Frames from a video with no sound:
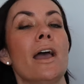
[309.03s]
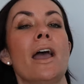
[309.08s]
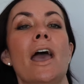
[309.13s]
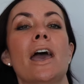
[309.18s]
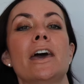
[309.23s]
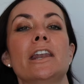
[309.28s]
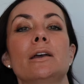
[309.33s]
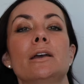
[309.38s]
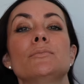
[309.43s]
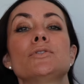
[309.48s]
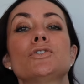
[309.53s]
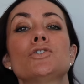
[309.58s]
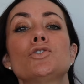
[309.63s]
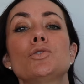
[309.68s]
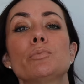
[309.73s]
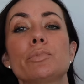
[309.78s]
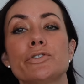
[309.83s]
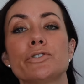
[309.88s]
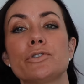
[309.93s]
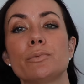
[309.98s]
And I'm
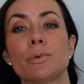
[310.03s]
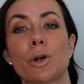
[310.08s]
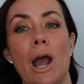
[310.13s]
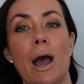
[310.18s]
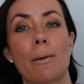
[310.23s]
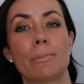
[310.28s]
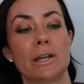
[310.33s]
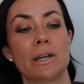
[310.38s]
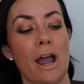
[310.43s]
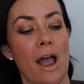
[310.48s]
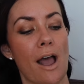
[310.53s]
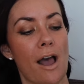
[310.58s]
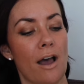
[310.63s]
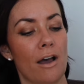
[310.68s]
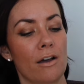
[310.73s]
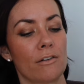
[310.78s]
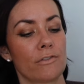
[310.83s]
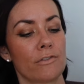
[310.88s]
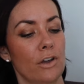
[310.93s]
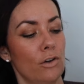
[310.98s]
super, super happy to
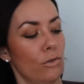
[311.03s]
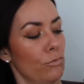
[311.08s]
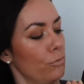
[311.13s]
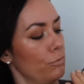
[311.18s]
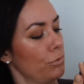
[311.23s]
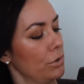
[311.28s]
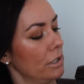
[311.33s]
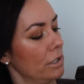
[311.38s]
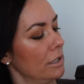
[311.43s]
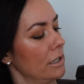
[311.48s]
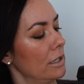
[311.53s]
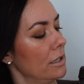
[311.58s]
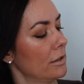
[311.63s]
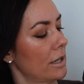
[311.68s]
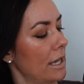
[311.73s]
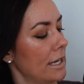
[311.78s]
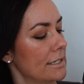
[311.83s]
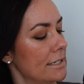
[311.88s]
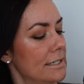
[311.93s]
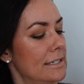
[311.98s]
have a really
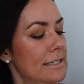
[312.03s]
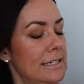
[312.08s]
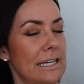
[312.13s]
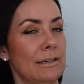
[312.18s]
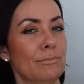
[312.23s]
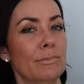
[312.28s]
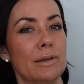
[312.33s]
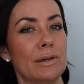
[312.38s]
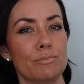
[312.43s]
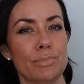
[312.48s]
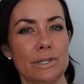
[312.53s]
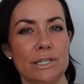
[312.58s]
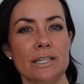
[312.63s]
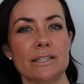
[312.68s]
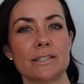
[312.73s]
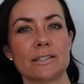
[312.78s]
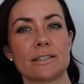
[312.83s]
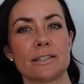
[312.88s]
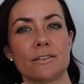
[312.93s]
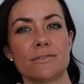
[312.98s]
like statement
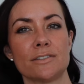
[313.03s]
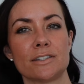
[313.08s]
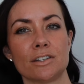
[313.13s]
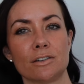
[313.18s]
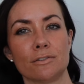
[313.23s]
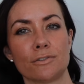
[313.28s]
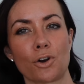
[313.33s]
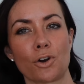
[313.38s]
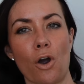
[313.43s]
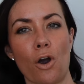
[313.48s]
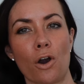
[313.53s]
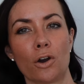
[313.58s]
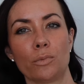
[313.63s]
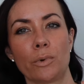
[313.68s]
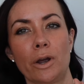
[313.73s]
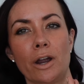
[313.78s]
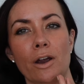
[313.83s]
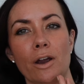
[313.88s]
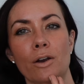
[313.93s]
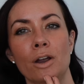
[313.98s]
piece of silver
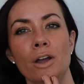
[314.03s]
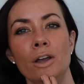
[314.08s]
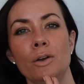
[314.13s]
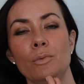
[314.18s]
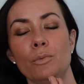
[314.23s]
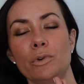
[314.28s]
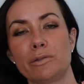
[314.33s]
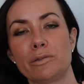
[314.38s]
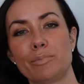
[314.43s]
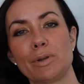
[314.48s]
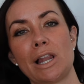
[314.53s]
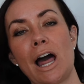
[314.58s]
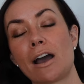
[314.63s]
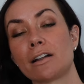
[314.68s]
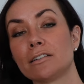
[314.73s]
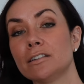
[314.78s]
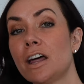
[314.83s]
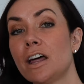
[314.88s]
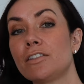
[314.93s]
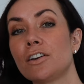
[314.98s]
hardware with black
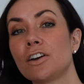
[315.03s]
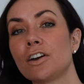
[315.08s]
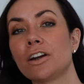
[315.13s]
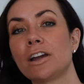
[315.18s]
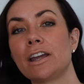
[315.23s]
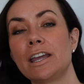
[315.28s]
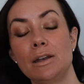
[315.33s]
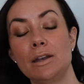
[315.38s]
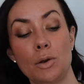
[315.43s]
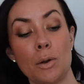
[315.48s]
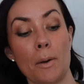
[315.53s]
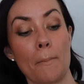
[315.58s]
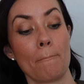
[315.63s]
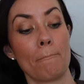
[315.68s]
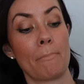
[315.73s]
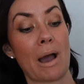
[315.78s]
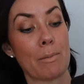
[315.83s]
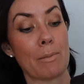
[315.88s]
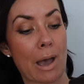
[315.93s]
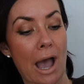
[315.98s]
leather in
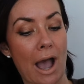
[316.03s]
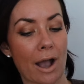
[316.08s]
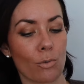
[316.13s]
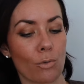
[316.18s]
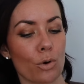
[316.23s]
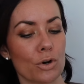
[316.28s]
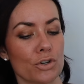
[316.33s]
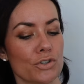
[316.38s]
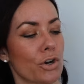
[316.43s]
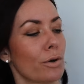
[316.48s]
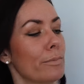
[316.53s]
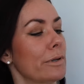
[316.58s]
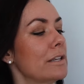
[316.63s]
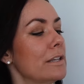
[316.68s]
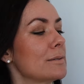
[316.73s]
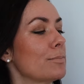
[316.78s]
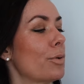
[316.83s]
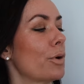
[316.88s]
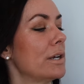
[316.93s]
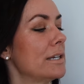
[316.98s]
my bag wardrobe at
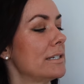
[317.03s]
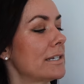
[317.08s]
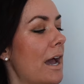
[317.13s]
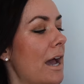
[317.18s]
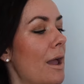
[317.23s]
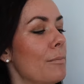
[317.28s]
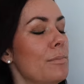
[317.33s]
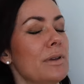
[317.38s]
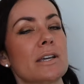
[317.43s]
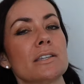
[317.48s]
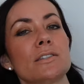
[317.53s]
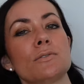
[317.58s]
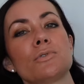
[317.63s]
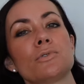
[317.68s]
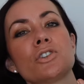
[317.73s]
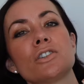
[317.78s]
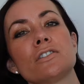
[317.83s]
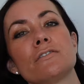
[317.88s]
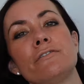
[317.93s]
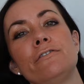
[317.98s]
this point in time, because it was
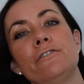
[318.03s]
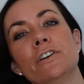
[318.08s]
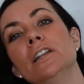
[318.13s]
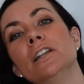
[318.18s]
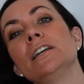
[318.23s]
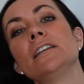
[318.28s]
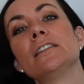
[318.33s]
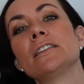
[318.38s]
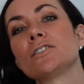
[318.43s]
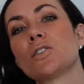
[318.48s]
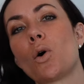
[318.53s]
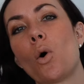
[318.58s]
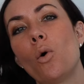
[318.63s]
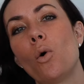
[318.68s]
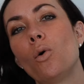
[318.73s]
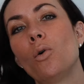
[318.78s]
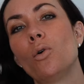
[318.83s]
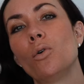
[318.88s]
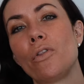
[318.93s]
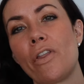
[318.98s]
just filling this
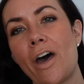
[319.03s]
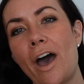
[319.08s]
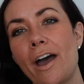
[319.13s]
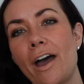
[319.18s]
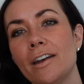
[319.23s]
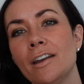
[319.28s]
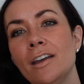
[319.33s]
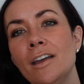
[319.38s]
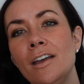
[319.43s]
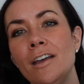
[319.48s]
hole that